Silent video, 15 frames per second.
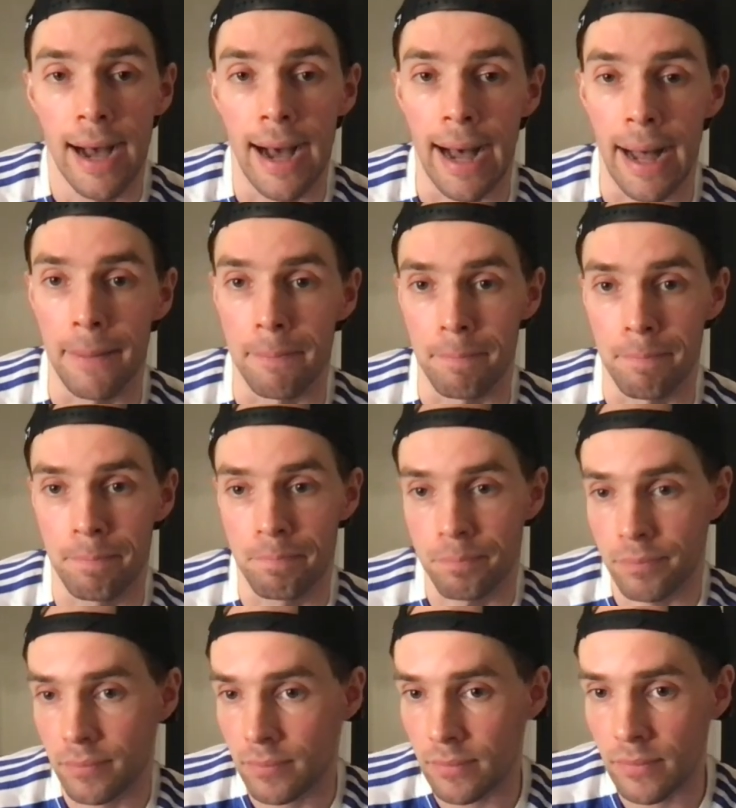
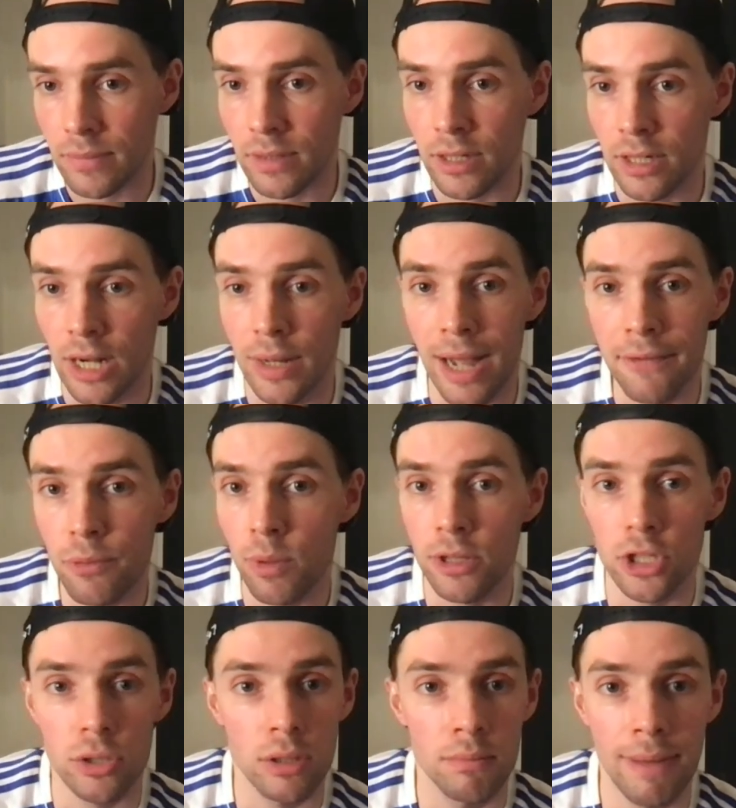
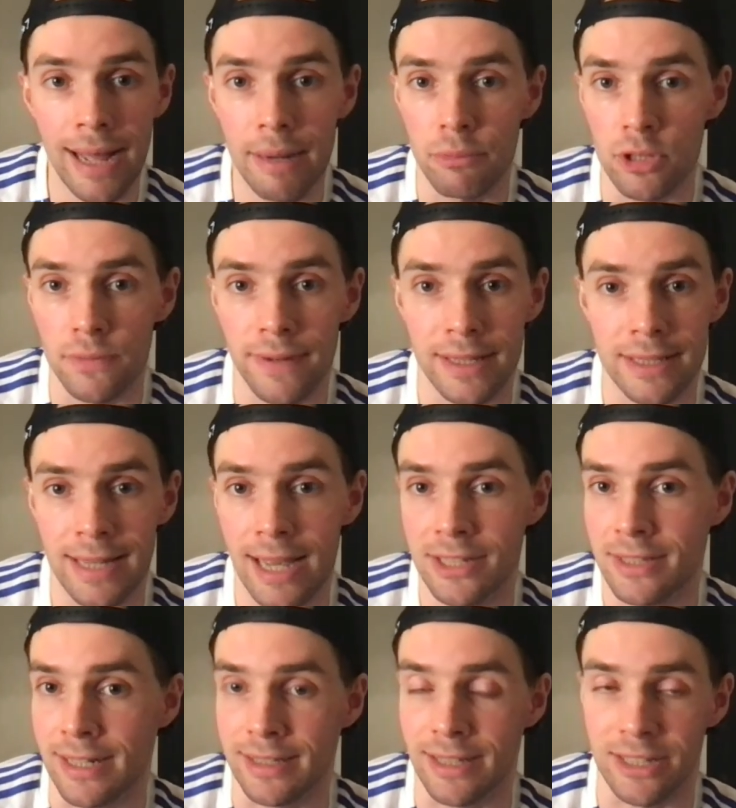Everyone to a man was
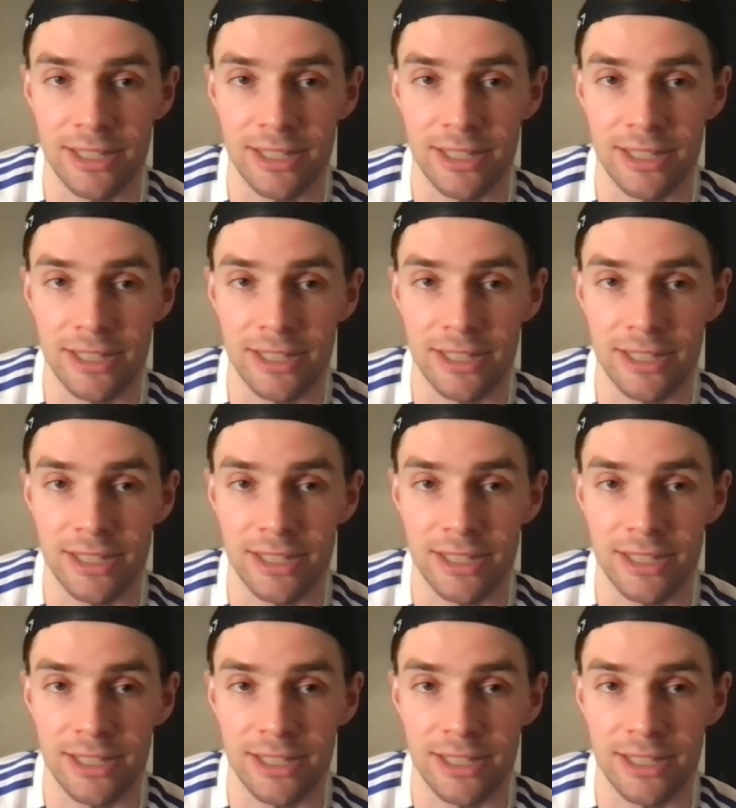fantastic.